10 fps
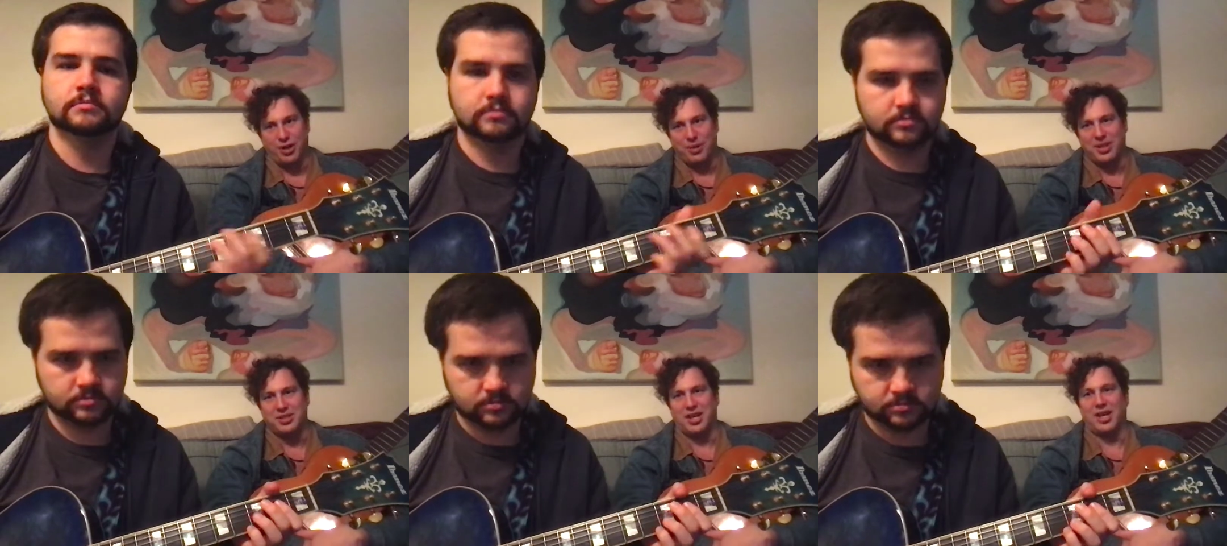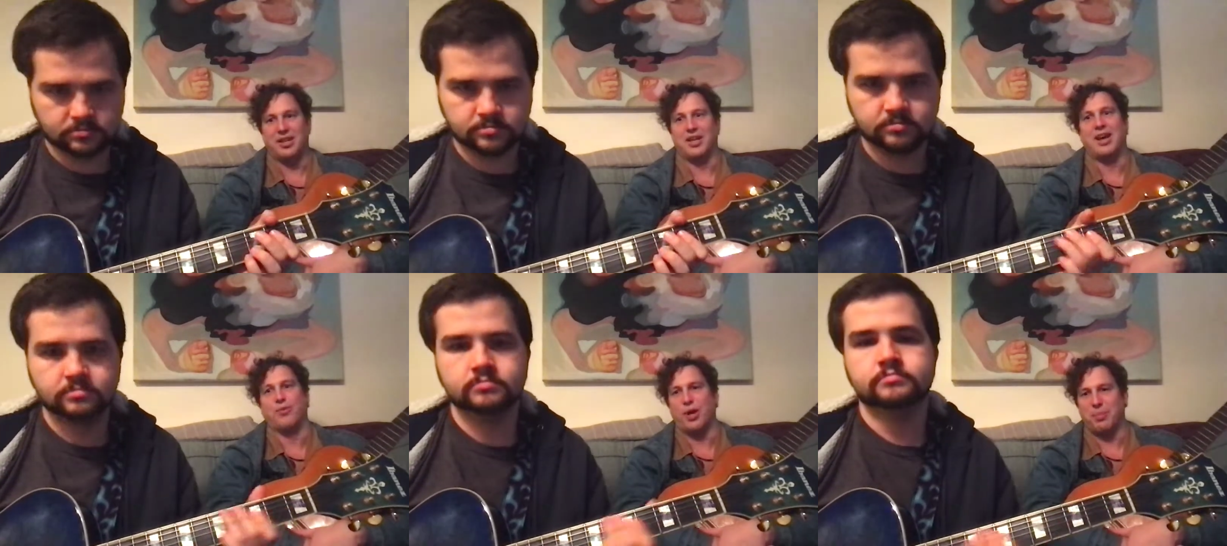Speaker 1: about a ton and
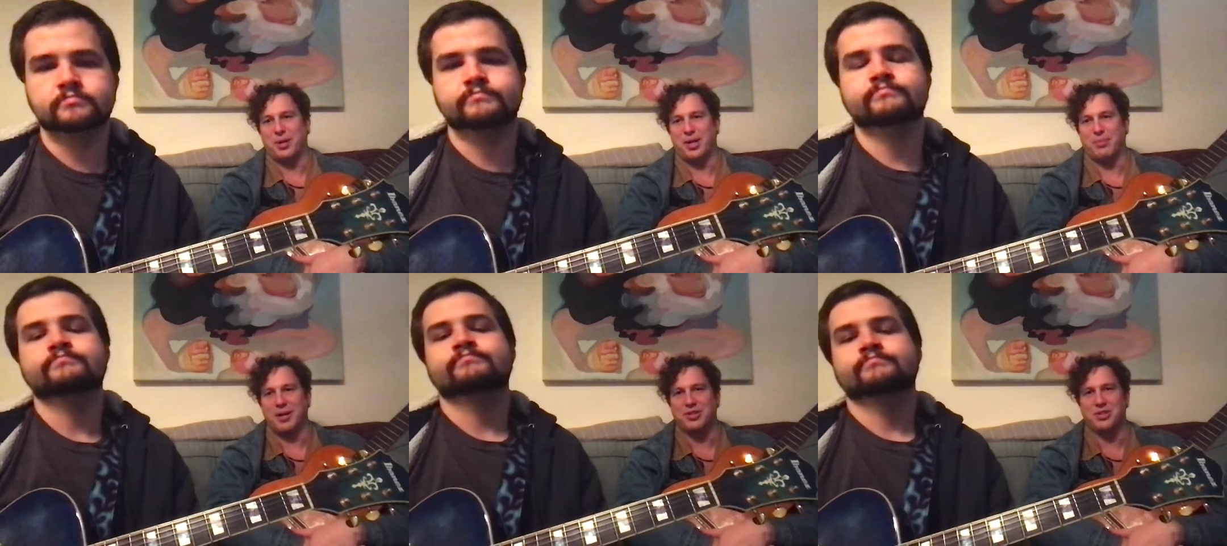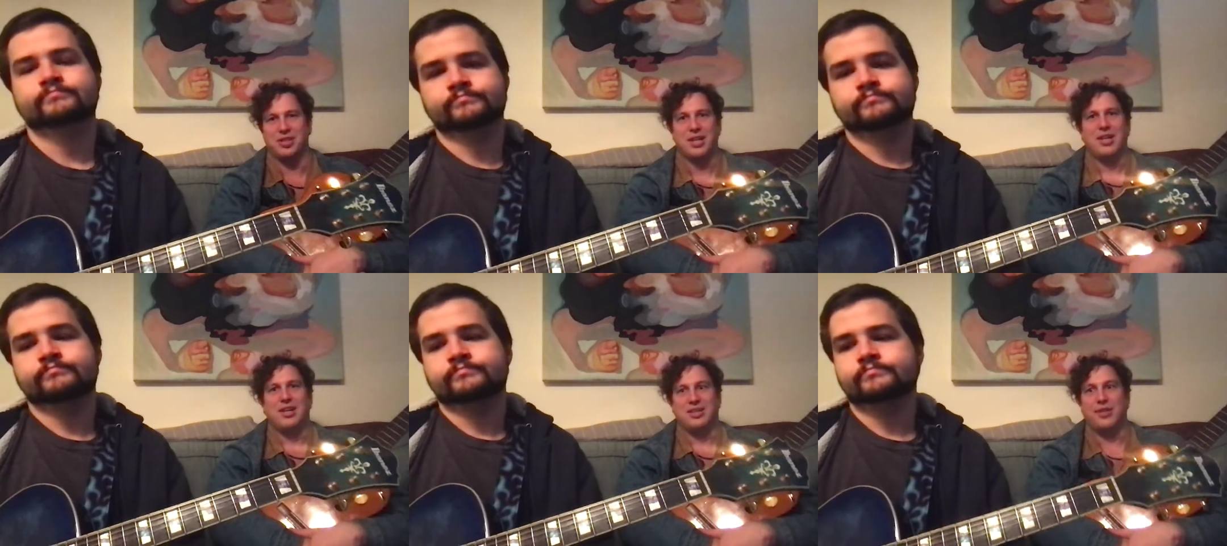have Wikipedia pages,
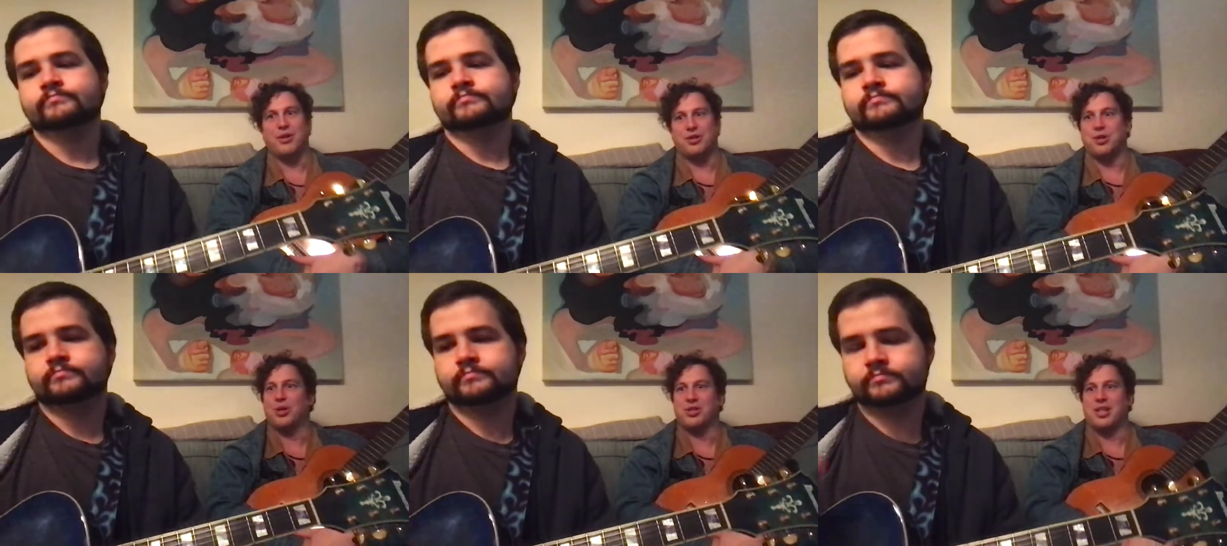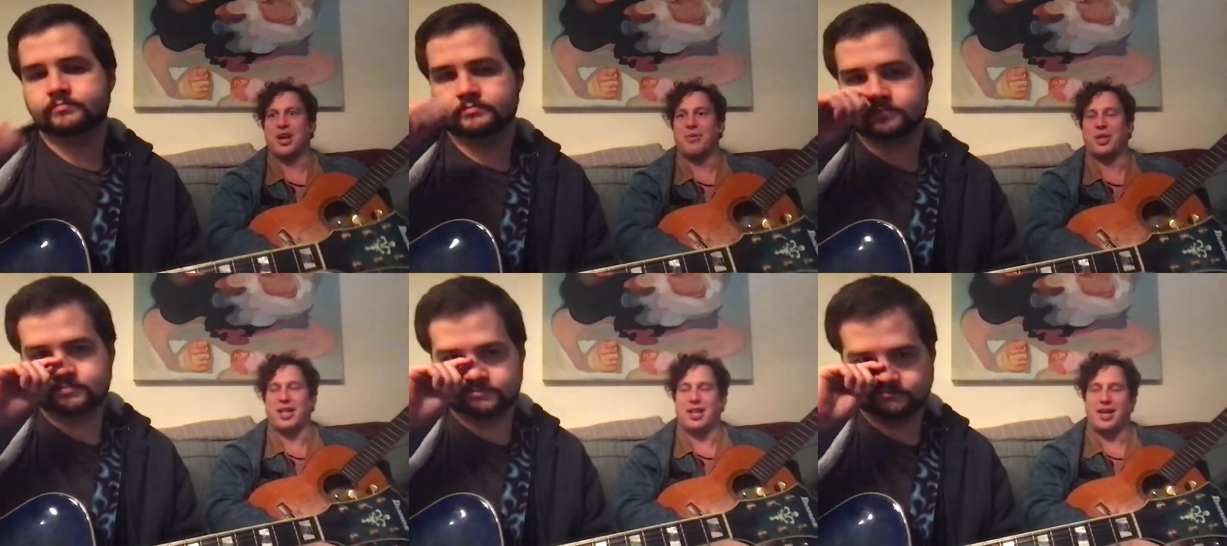and then there are songs that I
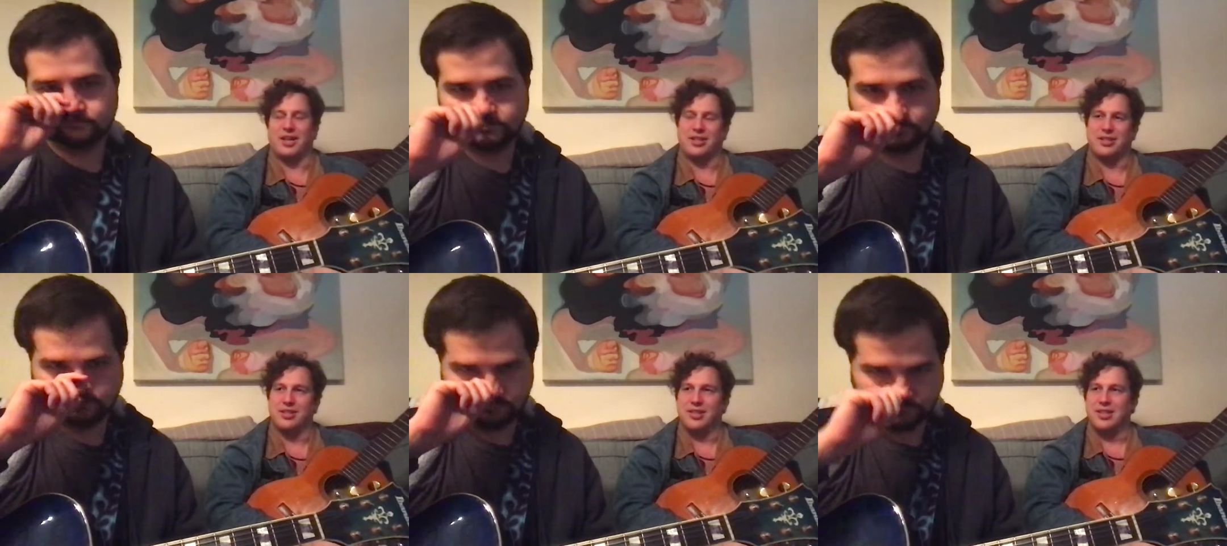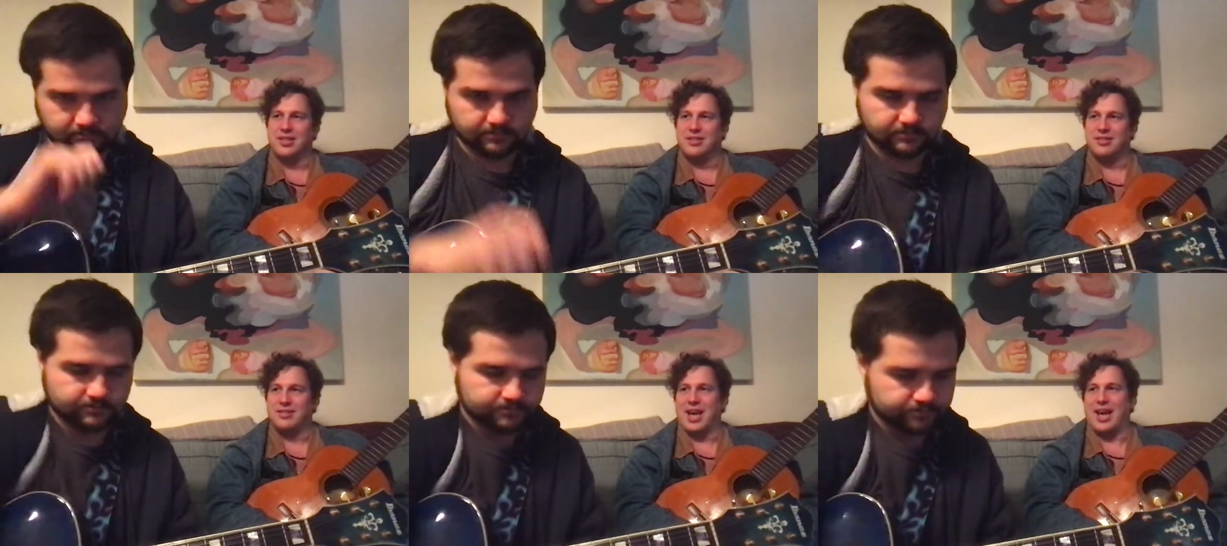really like
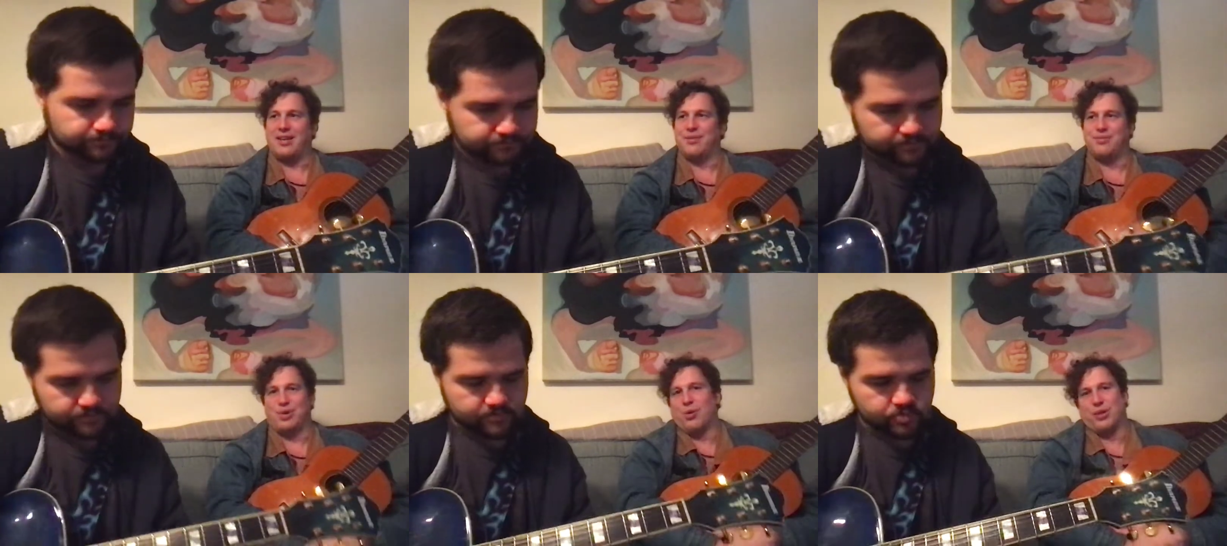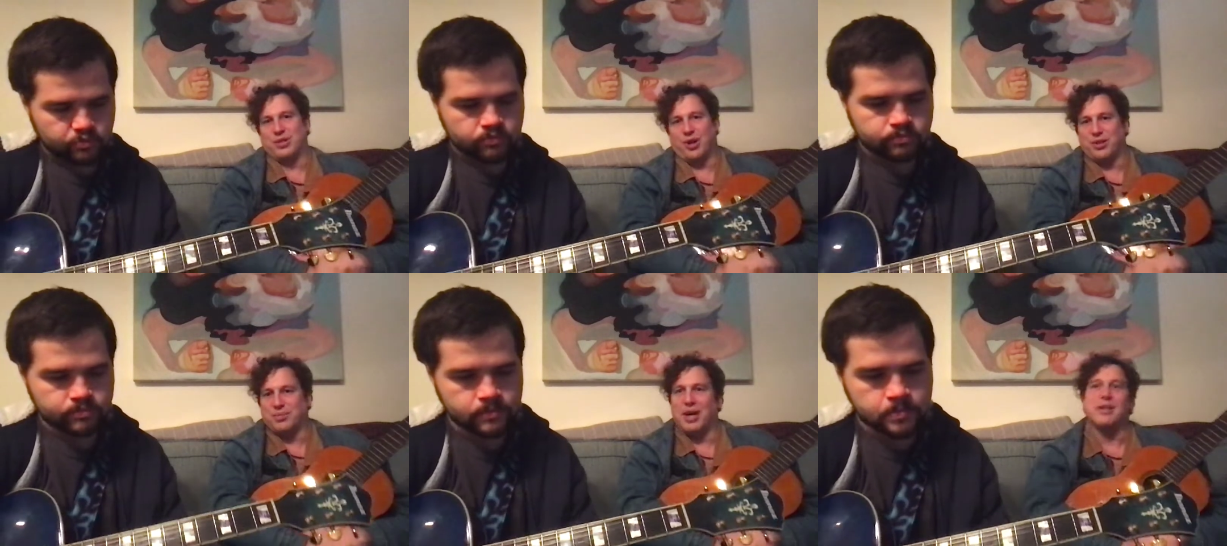that no one
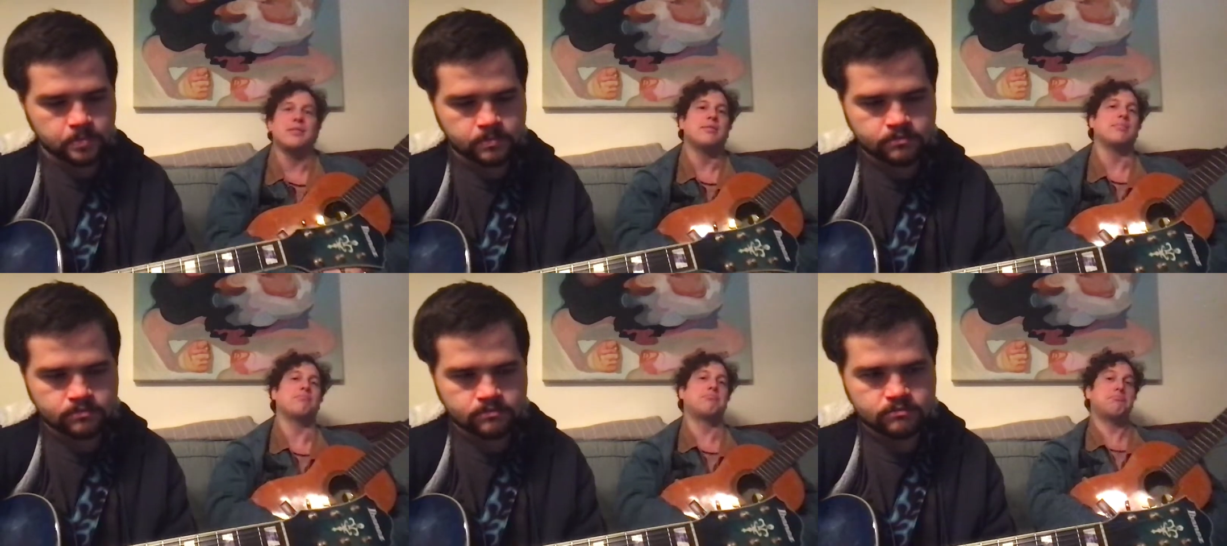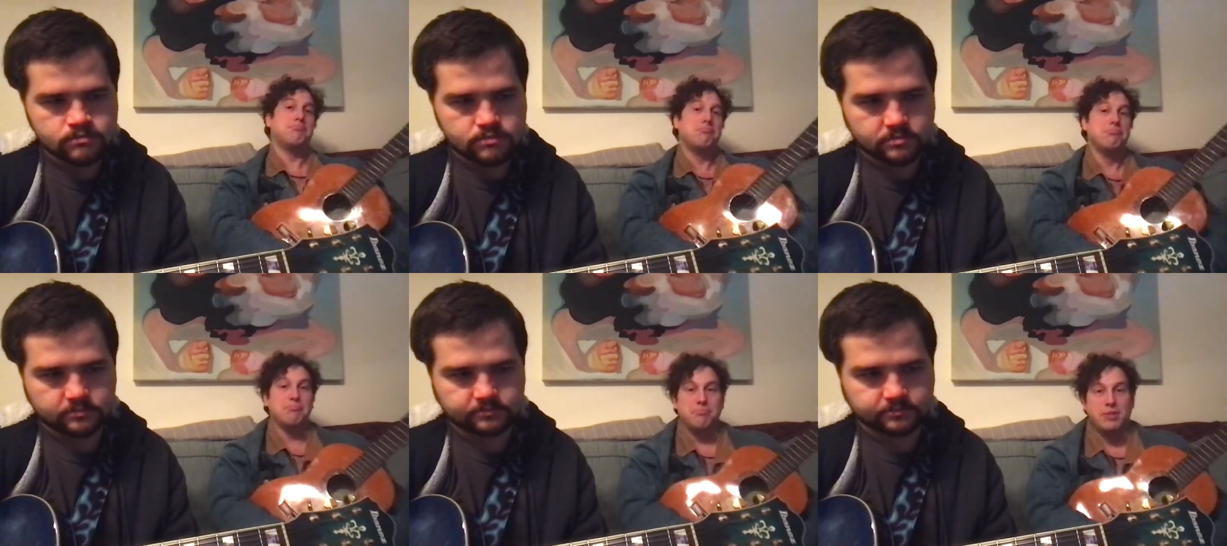talks about, and
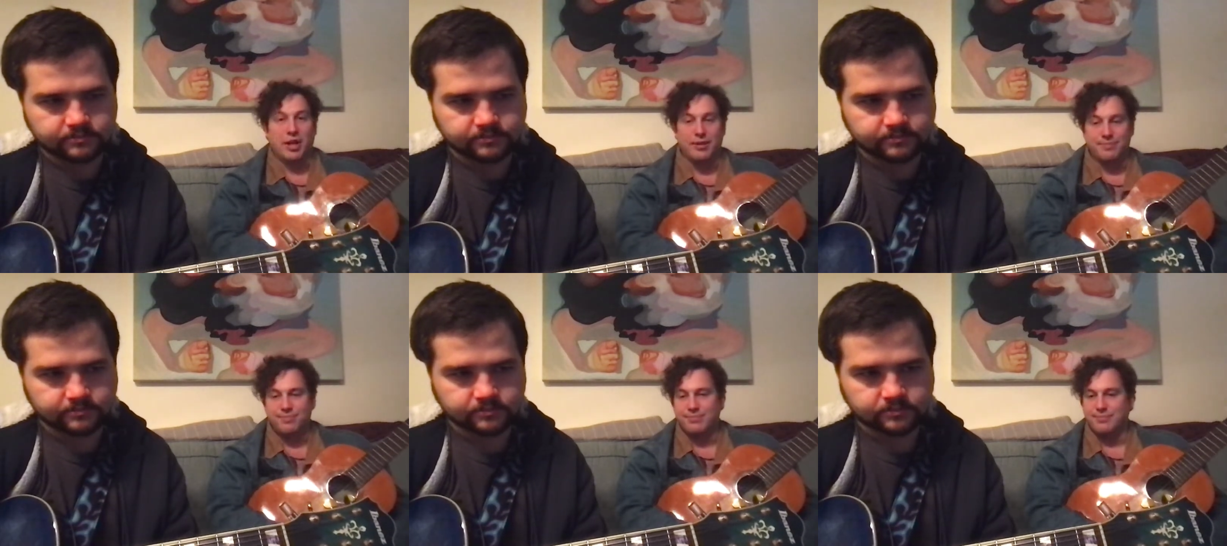you know,